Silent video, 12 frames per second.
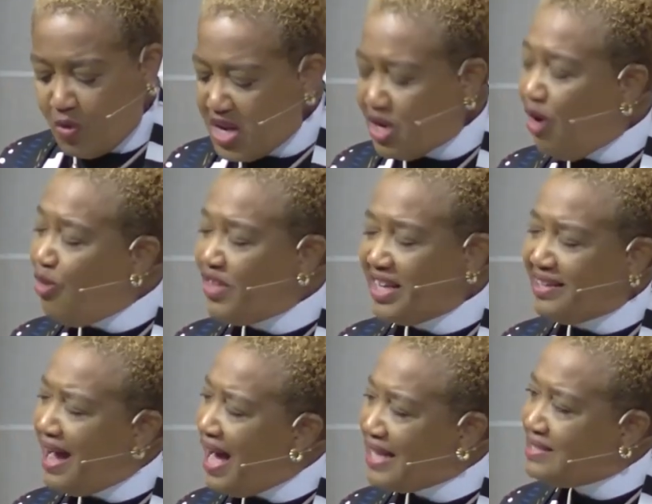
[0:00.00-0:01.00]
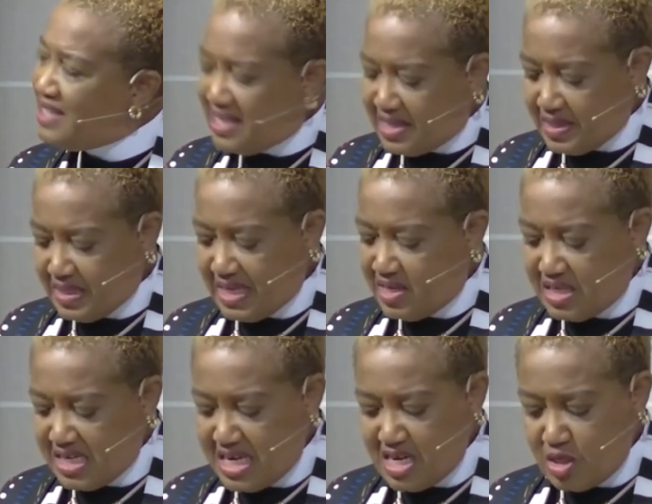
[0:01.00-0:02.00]
we know that God does
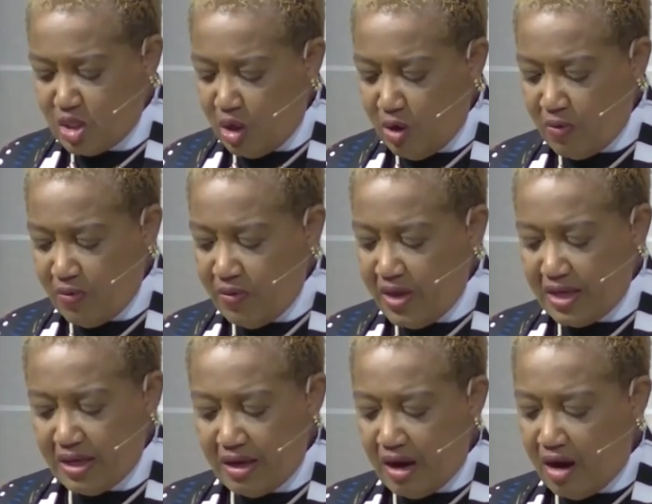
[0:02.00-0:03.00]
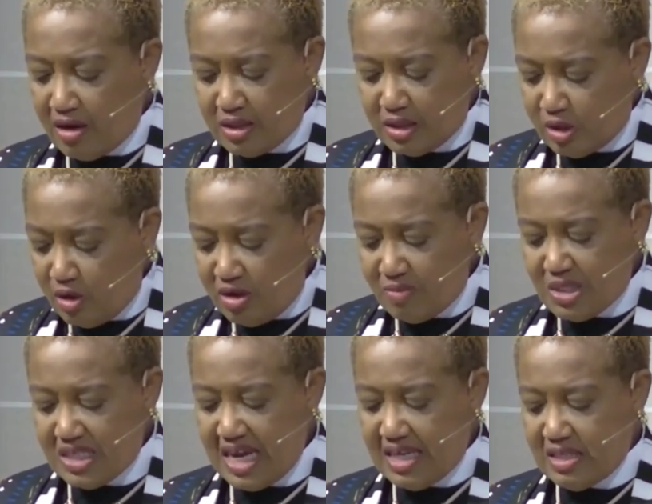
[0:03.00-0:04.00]
indeed turn
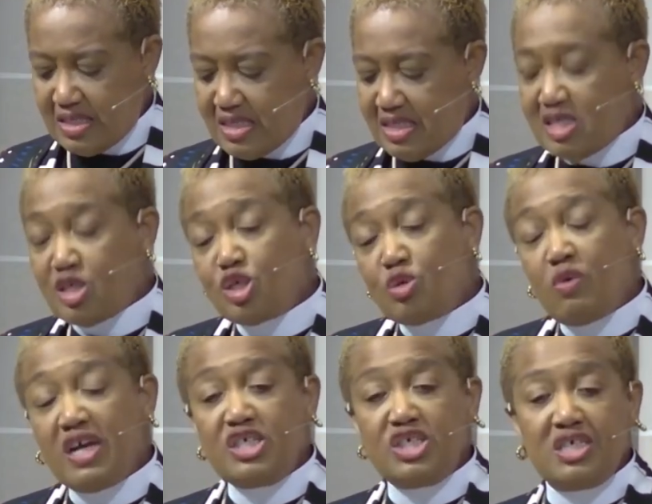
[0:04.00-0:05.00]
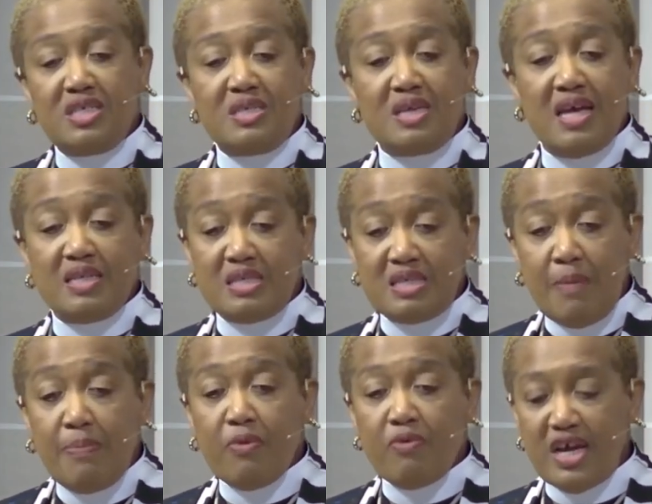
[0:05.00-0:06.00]
circumstances, situations, and
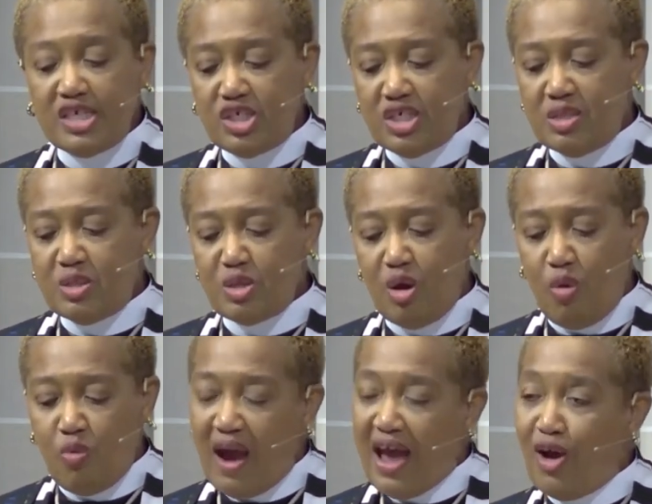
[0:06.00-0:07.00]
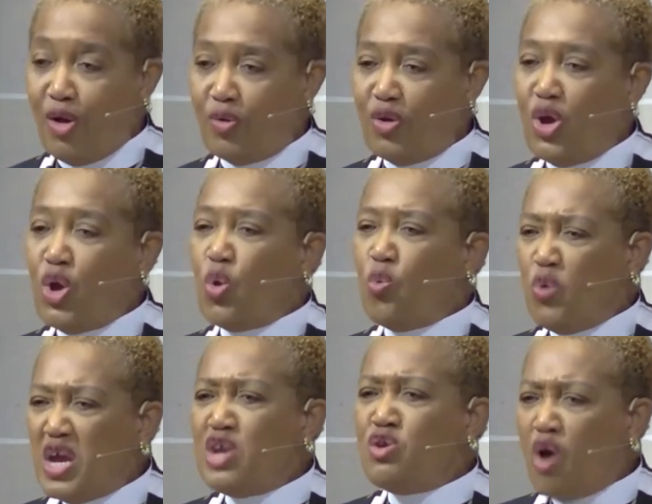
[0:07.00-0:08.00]
separations around.
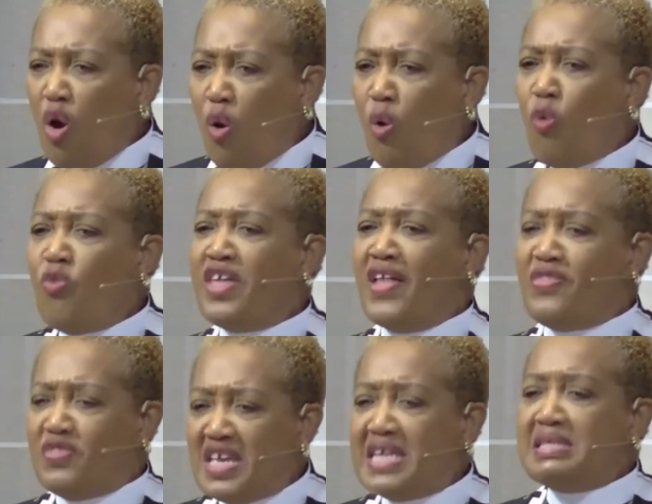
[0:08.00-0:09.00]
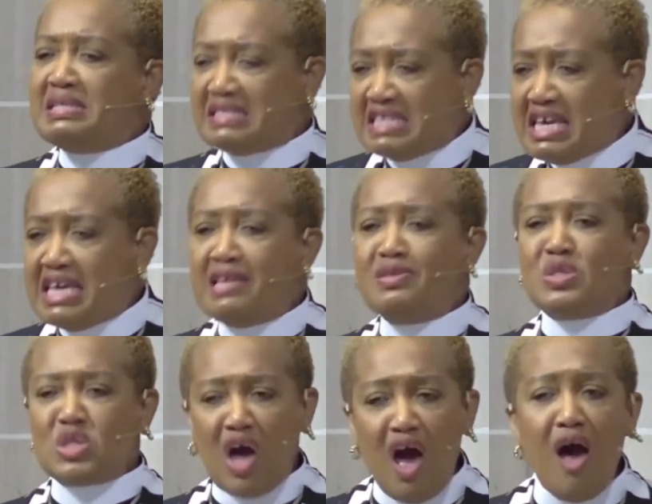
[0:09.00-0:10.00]
We know that these
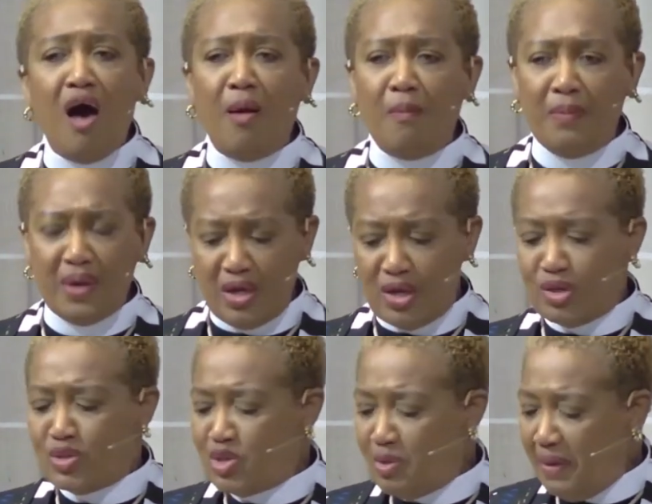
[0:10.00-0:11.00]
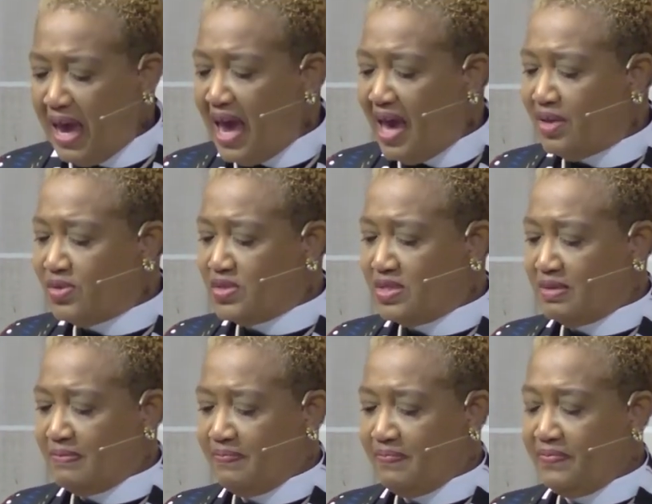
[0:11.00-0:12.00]
things come to pass.